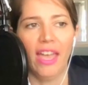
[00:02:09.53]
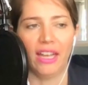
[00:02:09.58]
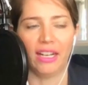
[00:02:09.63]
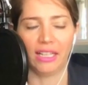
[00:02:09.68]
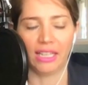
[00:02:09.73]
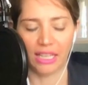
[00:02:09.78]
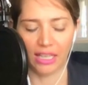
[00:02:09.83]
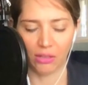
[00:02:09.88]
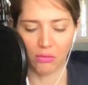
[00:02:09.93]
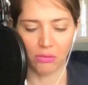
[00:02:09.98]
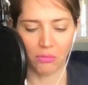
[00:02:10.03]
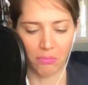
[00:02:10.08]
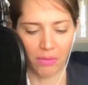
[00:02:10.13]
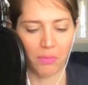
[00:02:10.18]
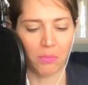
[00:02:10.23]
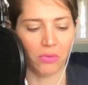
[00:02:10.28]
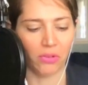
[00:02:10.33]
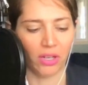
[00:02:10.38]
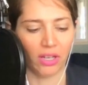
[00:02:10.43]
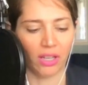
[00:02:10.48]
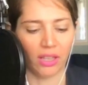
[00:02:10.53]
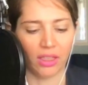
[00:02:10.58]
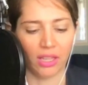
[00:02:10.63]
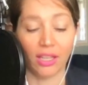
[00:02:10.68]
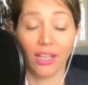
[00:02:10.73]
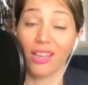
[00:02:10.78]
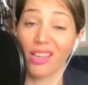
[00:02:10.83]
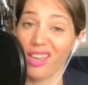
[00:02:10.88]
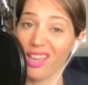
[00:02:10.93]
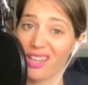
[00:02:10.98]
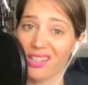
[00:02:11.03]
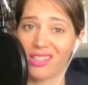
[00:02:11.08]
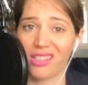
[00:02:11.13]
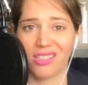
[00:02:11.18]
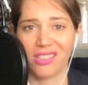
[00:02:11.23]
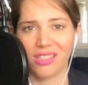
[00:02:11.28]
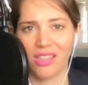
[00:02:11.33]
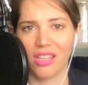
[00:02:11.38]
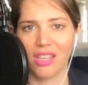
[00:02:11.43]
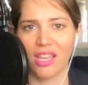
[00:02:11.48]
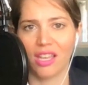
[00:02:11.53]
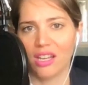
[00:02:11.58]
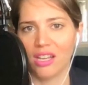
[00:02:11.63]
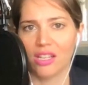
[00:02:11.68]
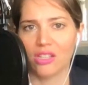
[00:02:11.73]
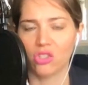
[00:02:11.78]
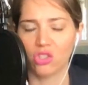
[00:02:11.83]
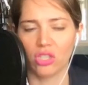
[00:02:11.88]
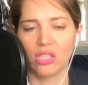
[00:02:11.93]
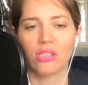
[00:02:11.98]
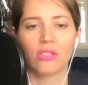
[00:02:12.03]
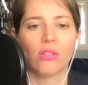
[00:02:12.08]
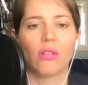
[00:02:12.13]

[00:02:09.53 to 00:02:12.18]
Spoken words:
And I can't remember anything again because of the ADHD.